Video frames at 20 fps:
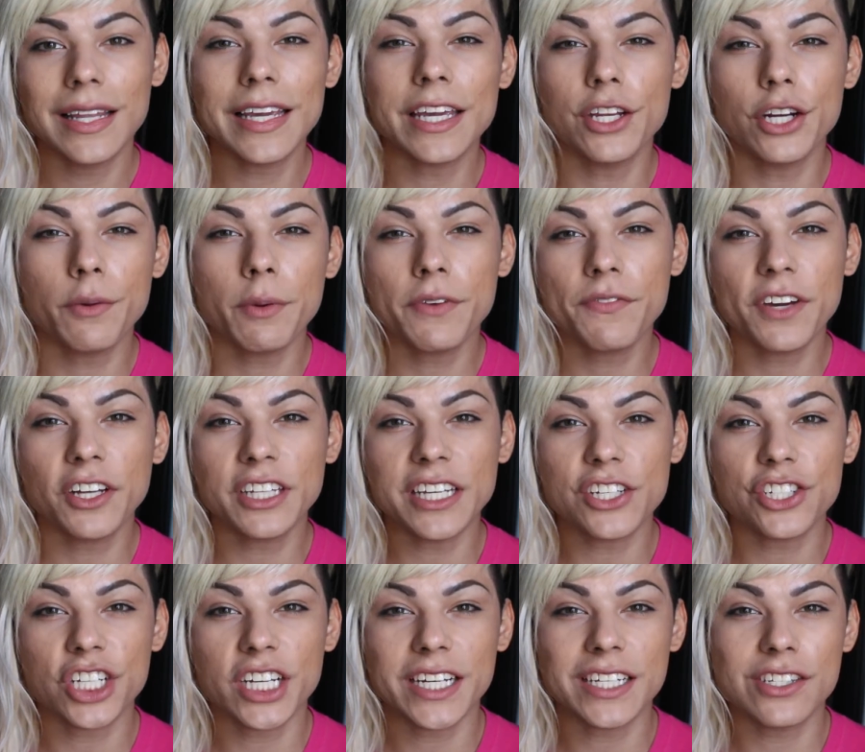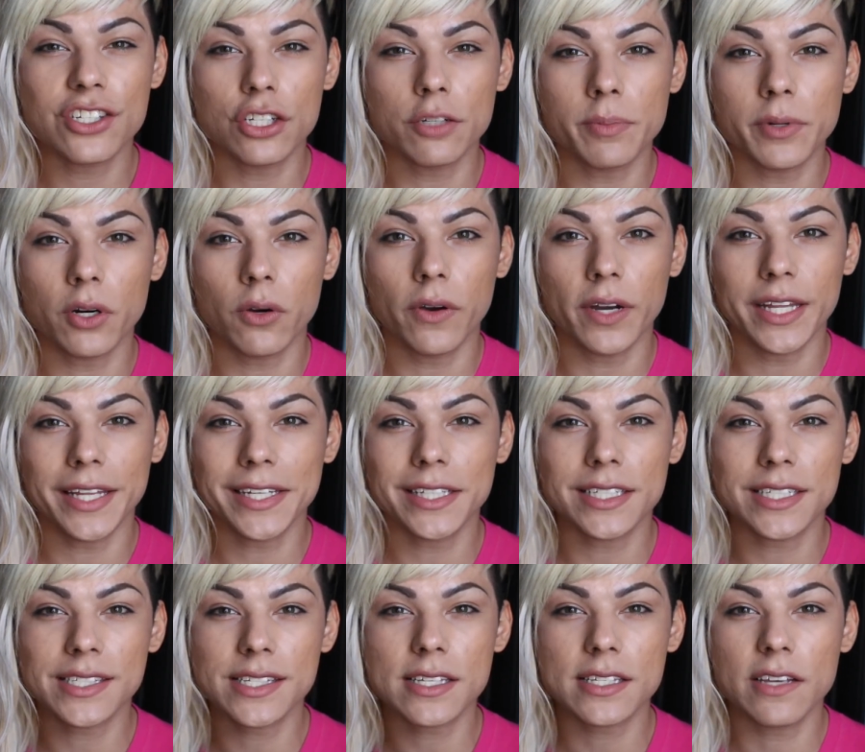Like, you know when foundation gets super oily?
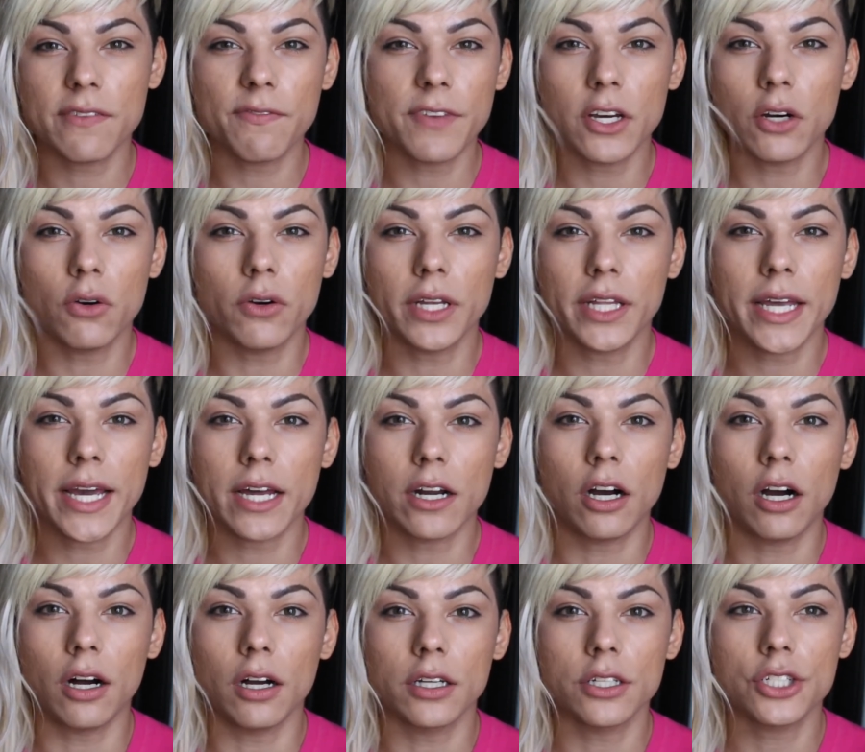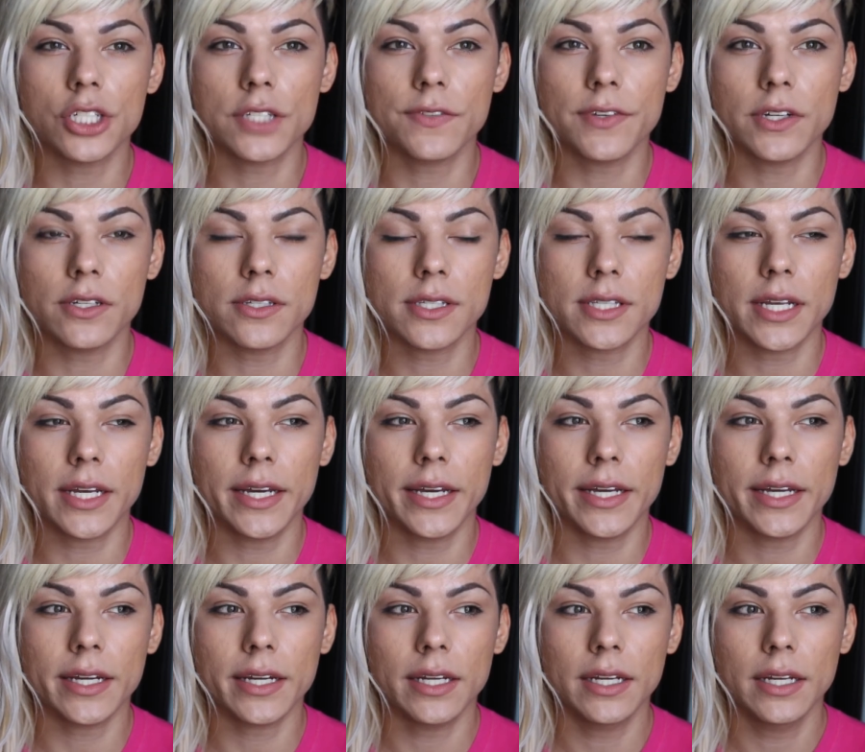This doesn't feel oily at all. It just feels
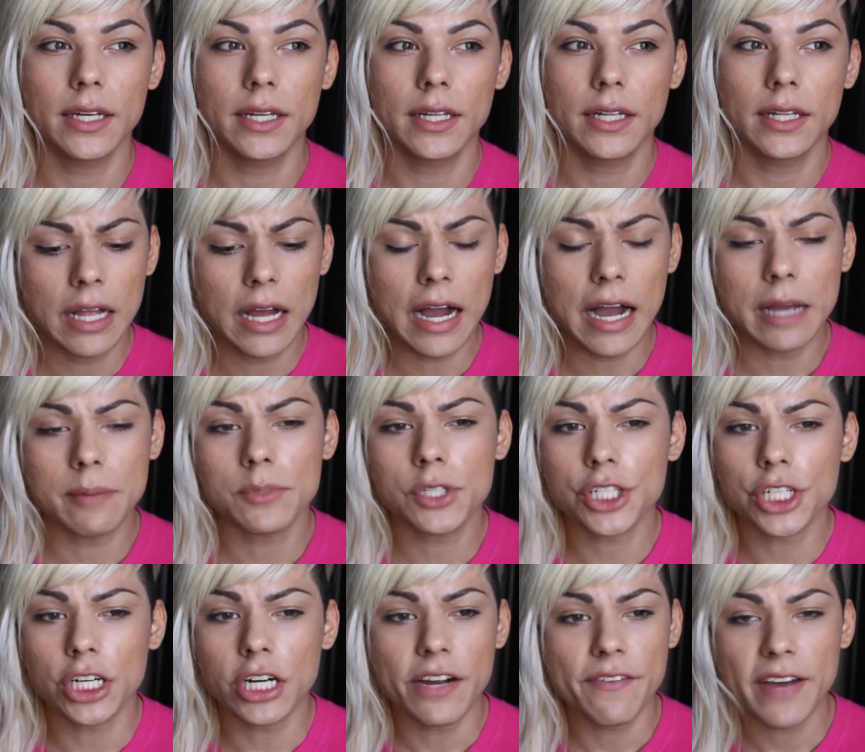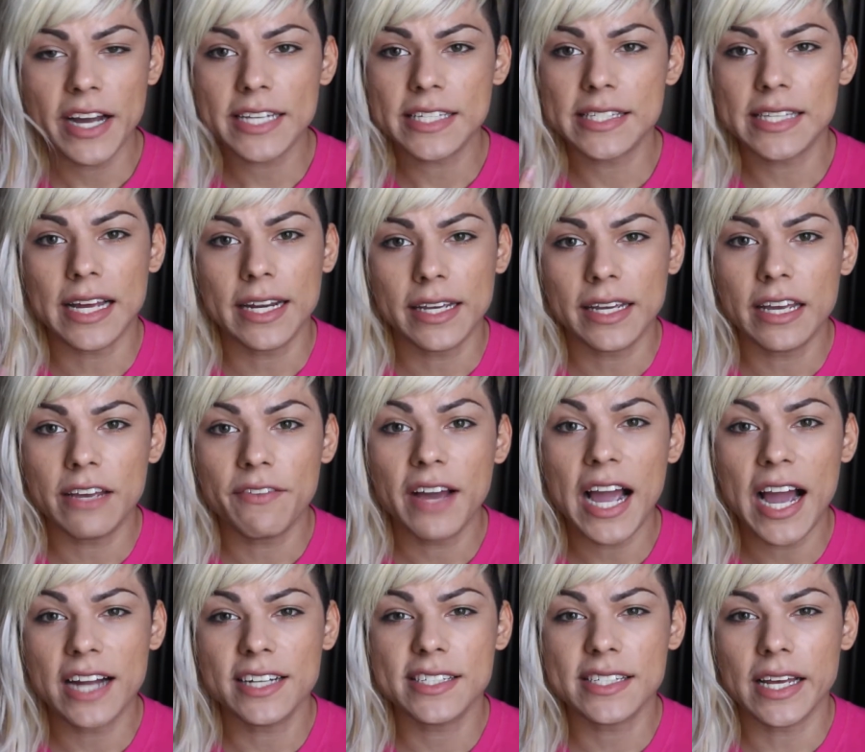like, I'm sure if I
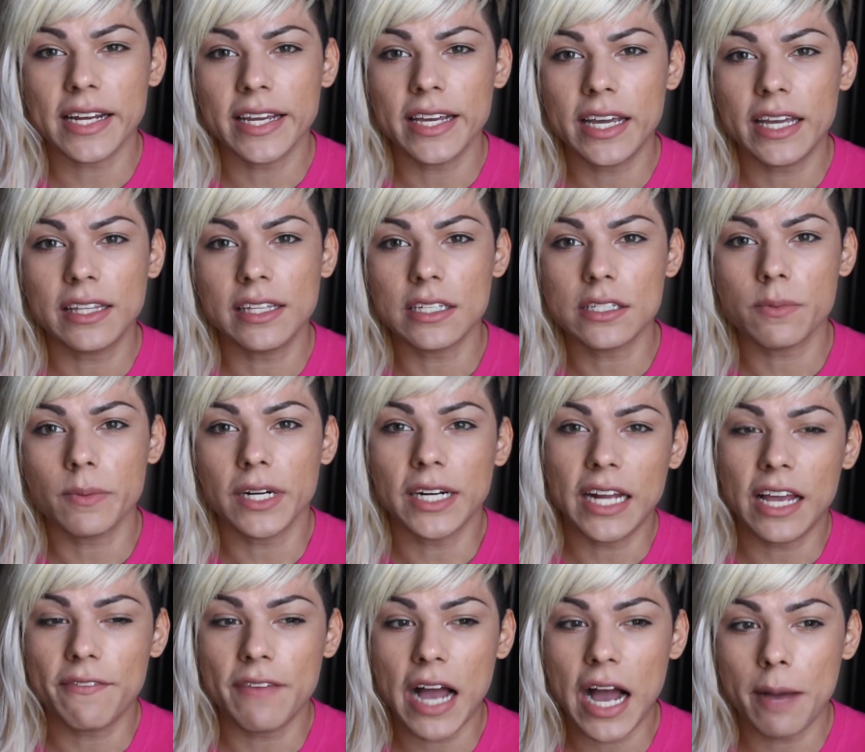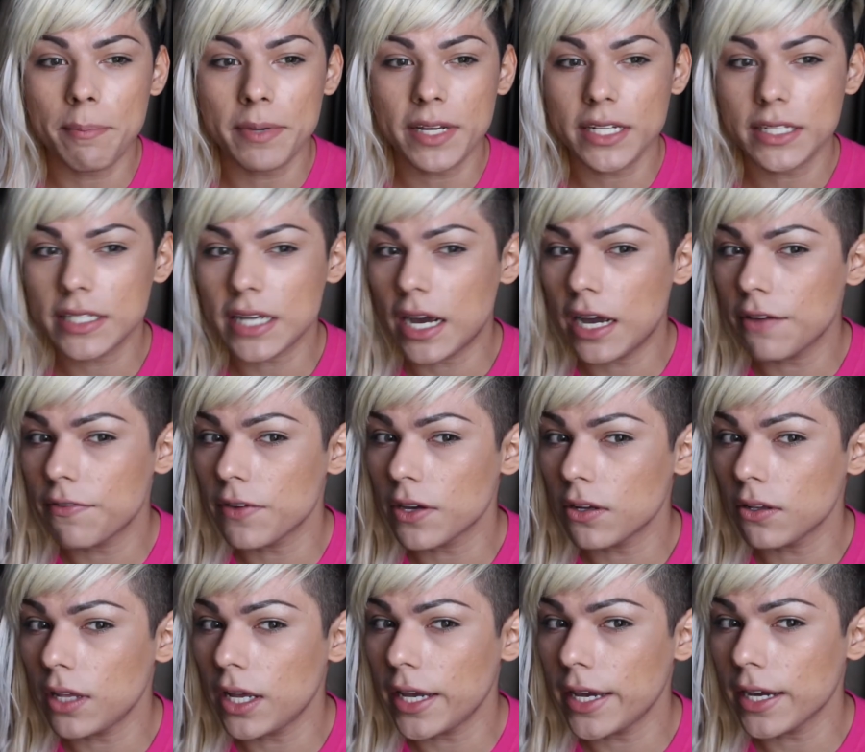had set it, this wouldn't have happened. I
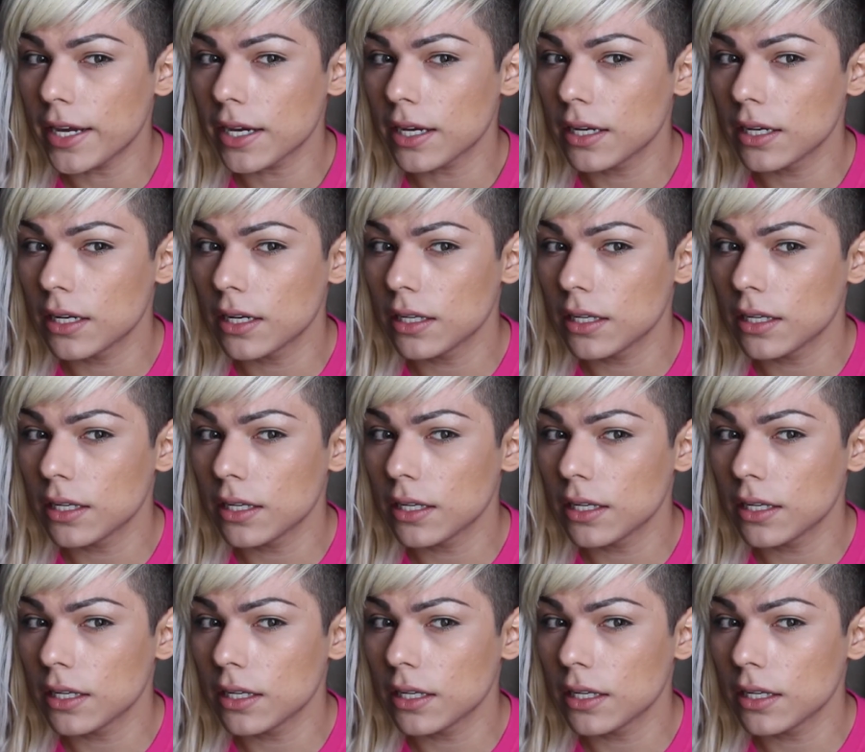feel like